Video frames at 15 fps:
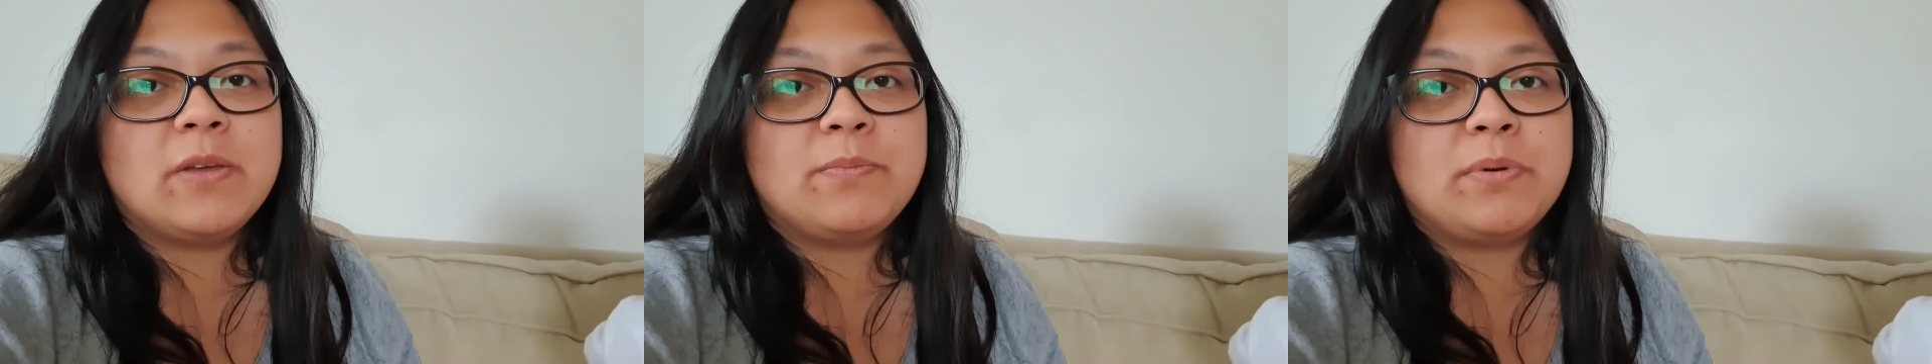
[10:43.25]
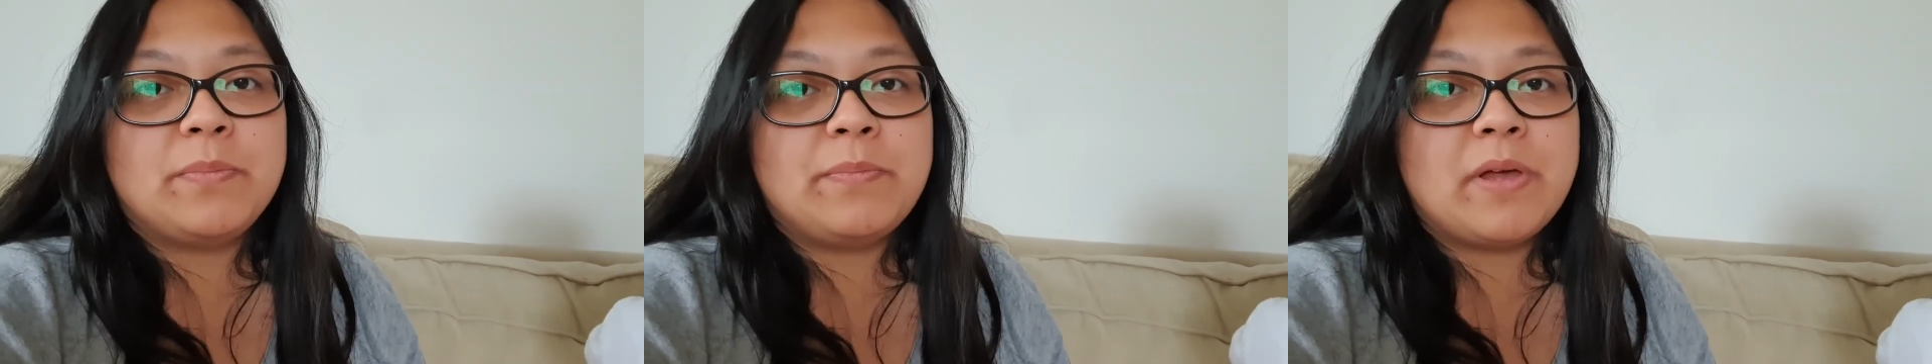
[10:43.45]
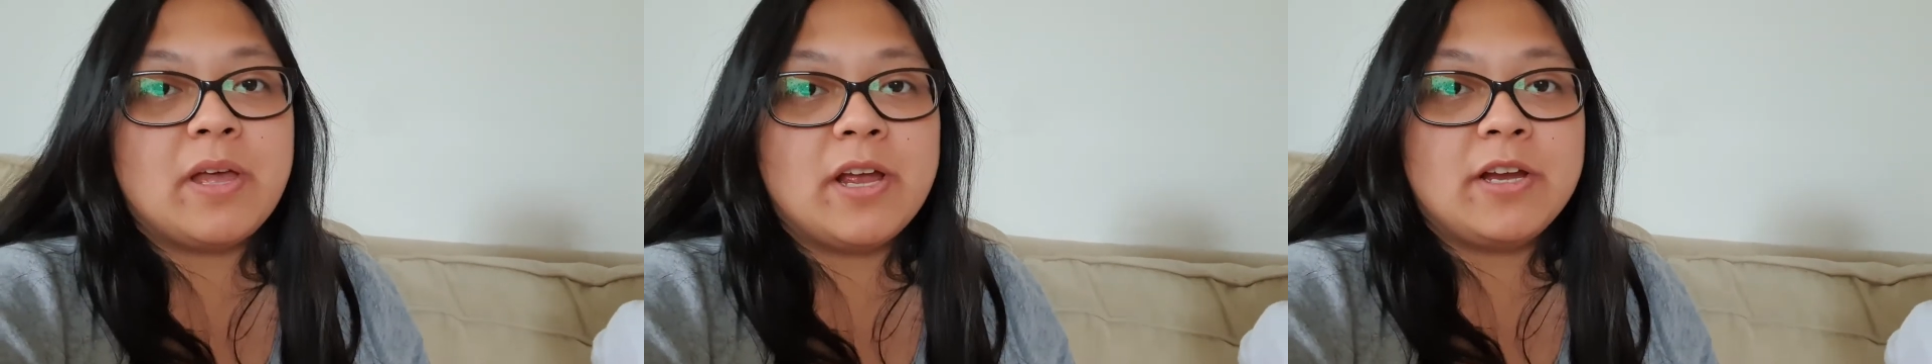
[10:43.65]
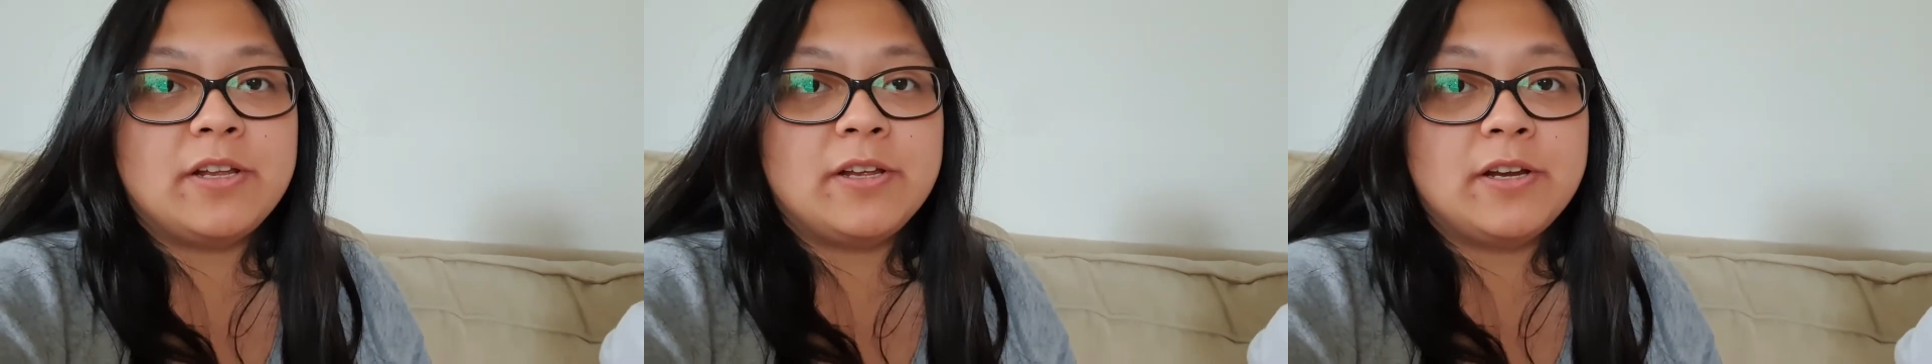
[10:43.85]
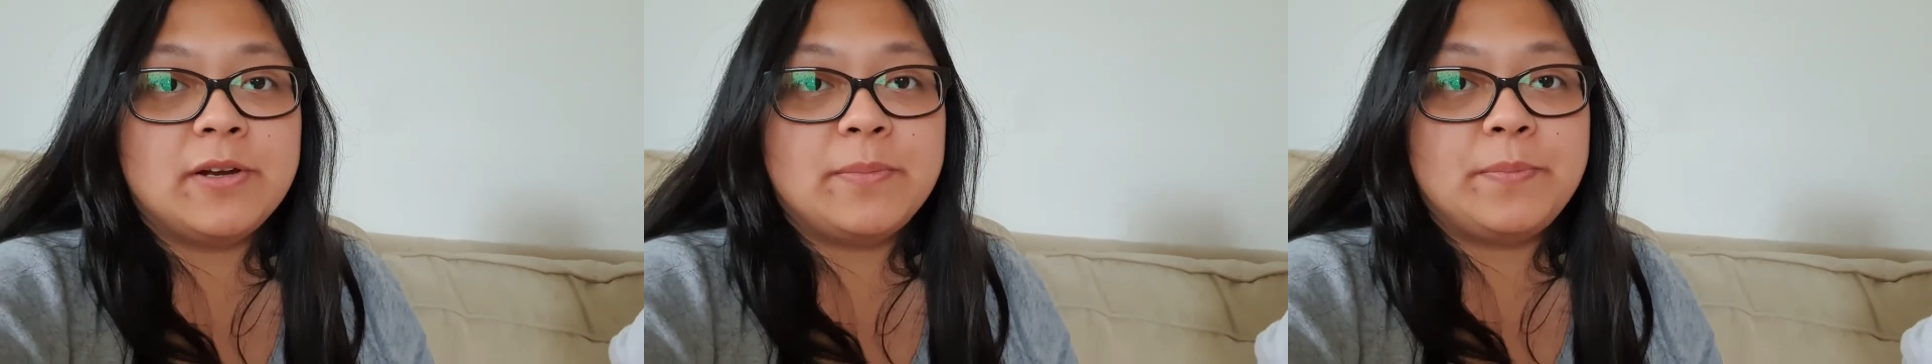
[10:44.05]
prepared
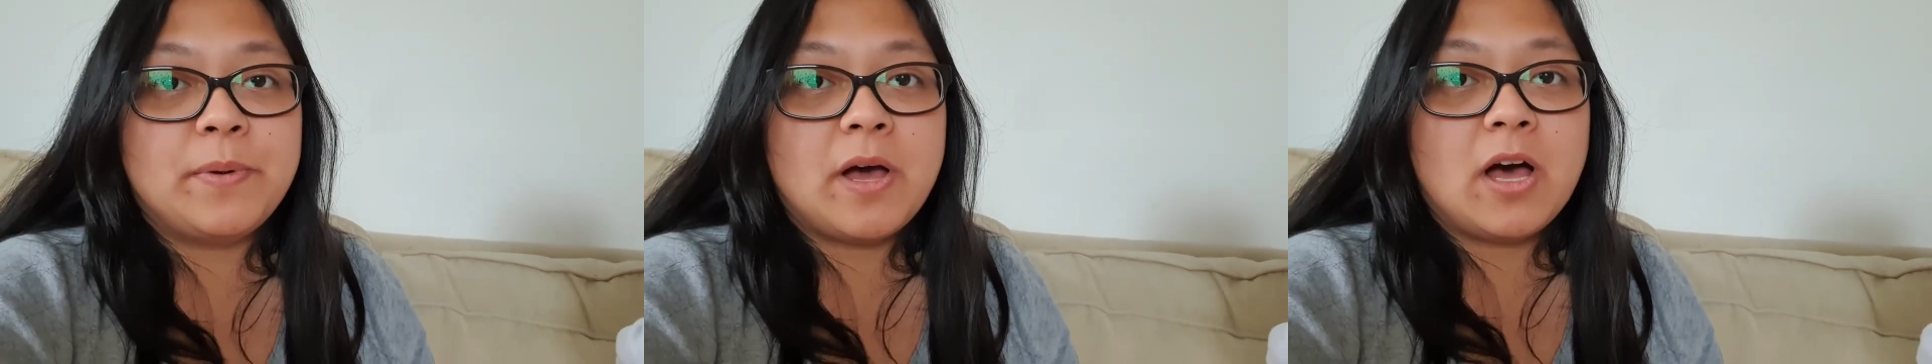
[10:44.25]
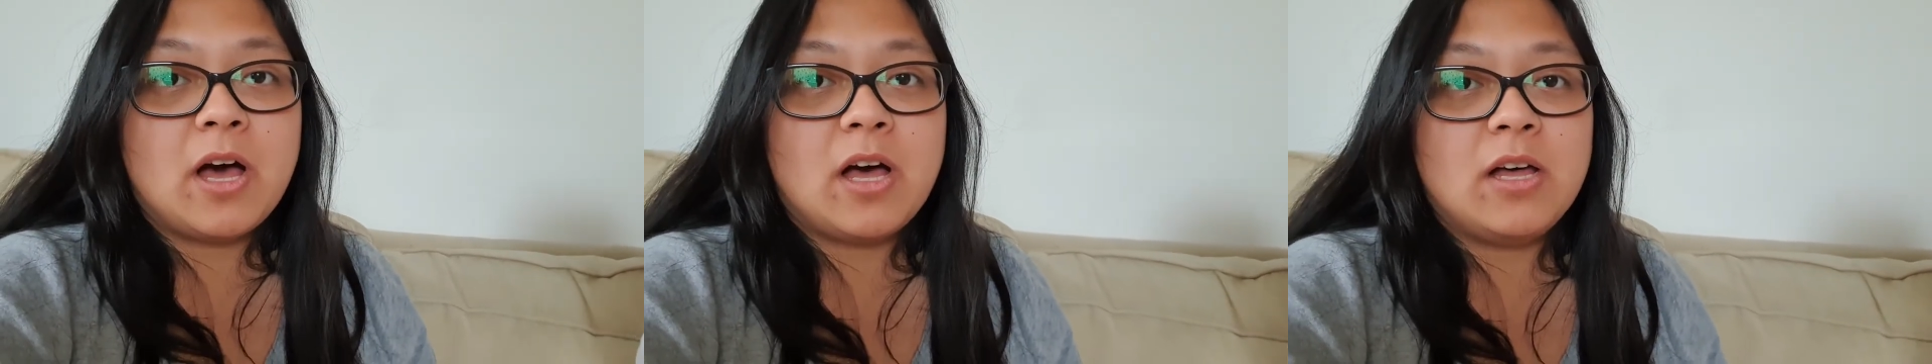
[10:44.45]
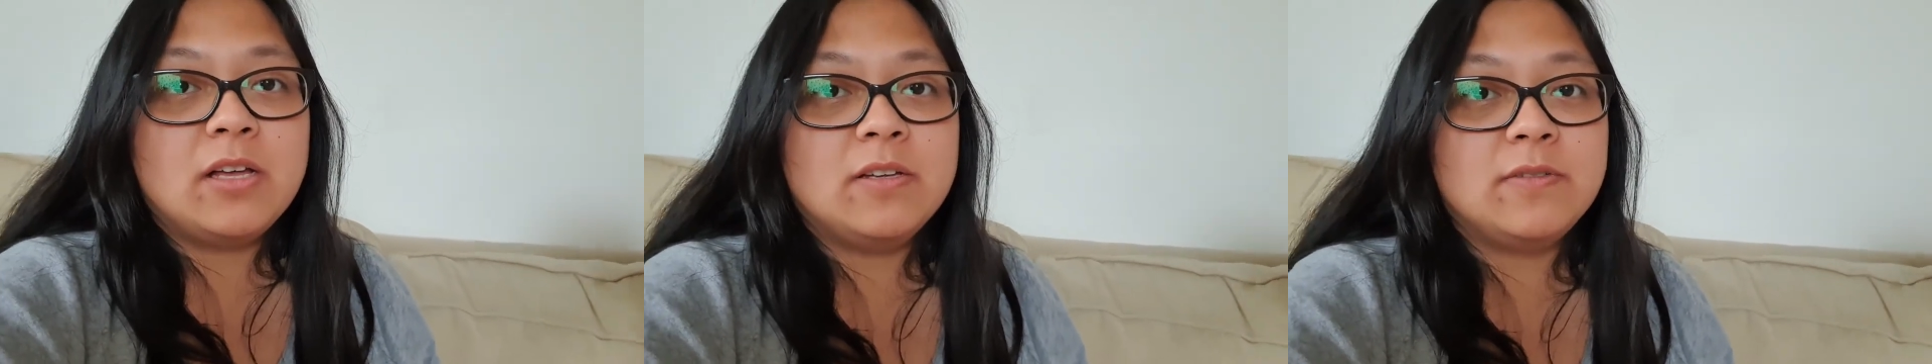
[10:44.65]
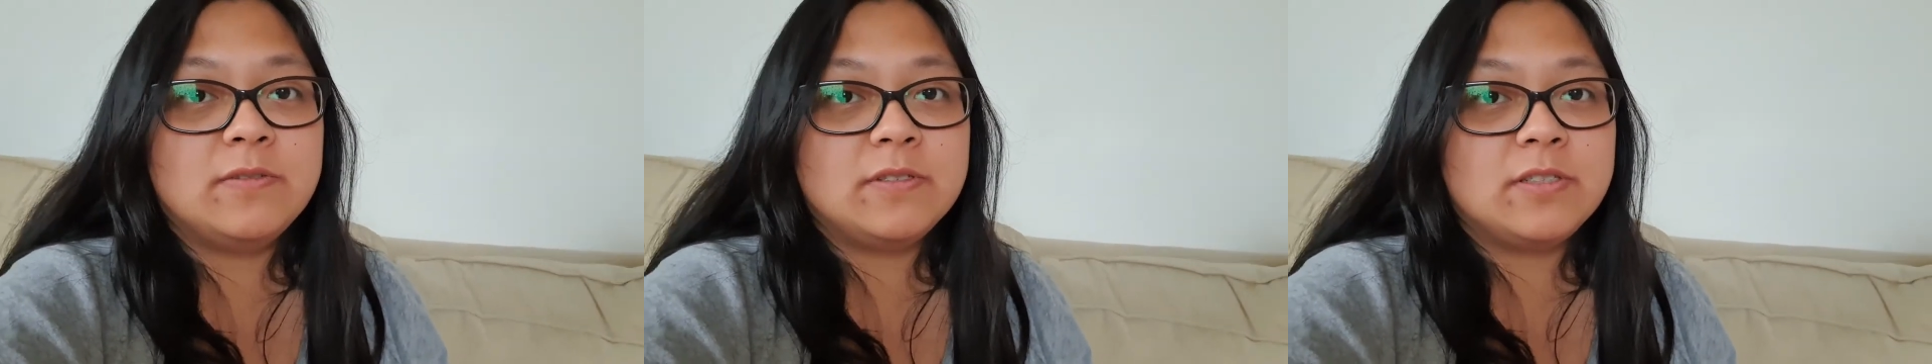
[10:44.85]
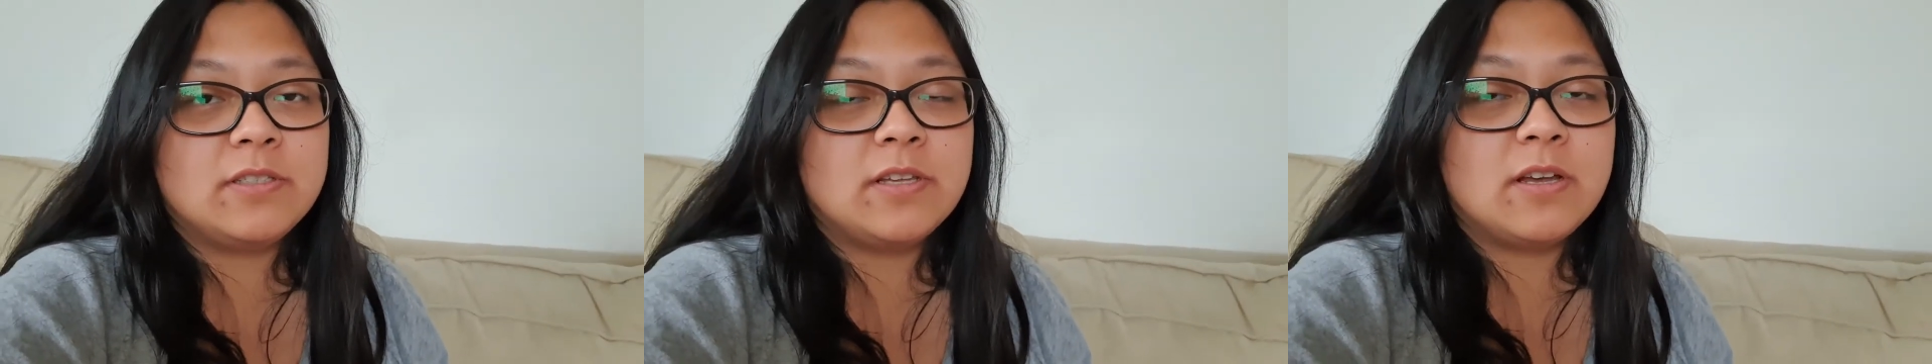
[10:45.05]
her bath,
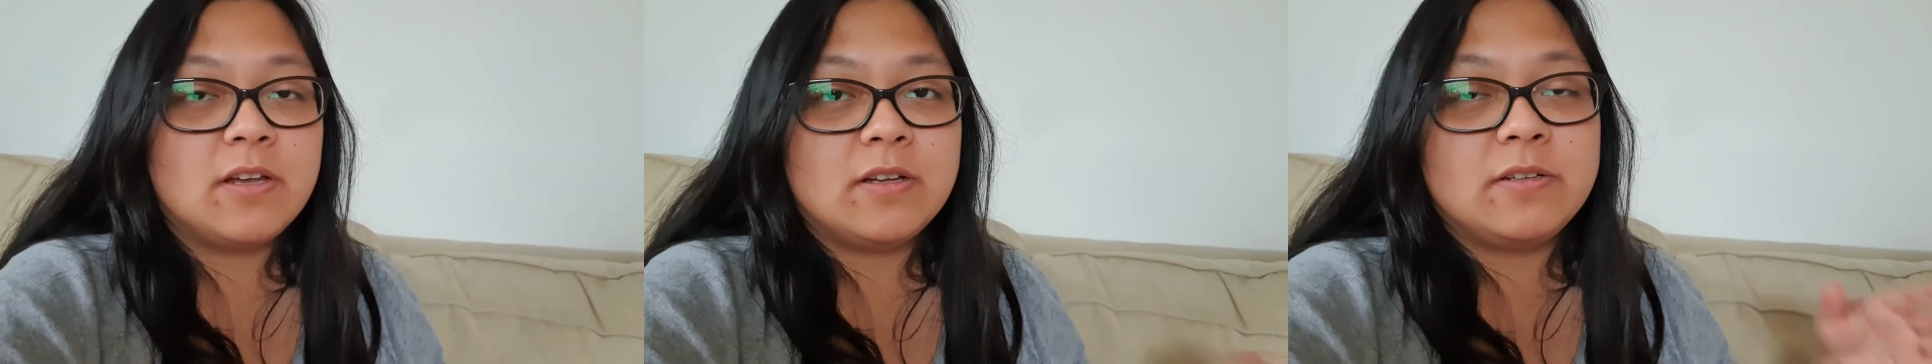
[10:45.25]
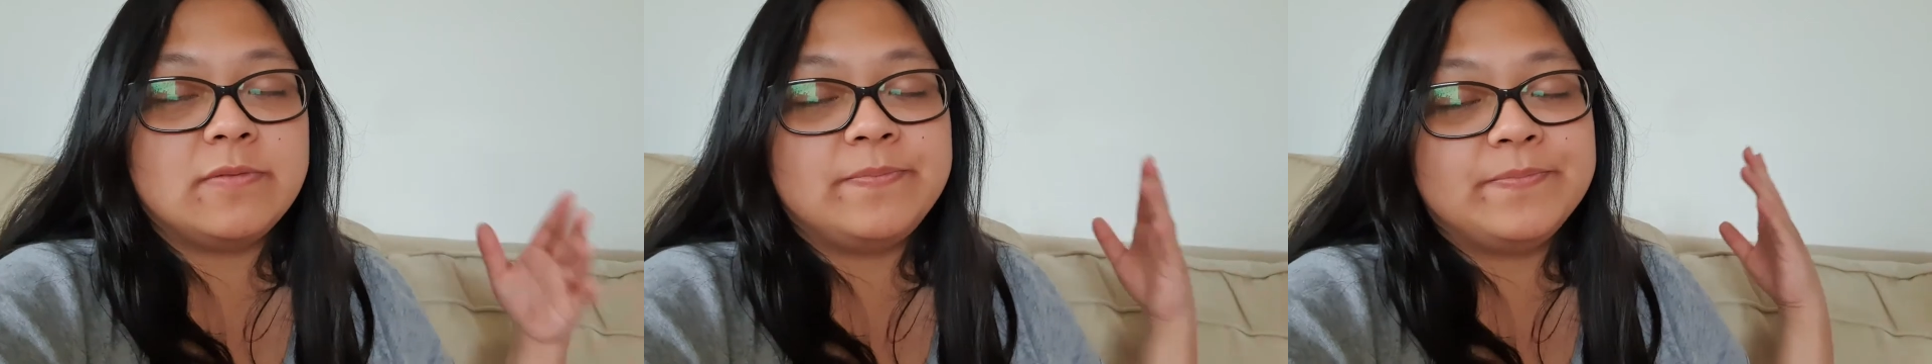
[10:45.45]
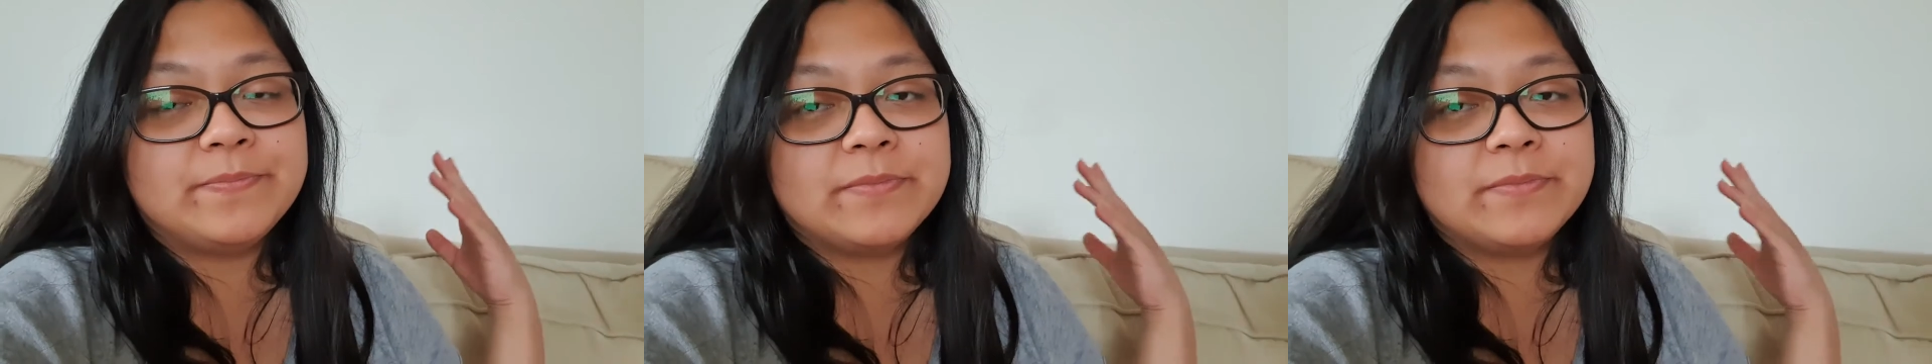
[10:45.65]
so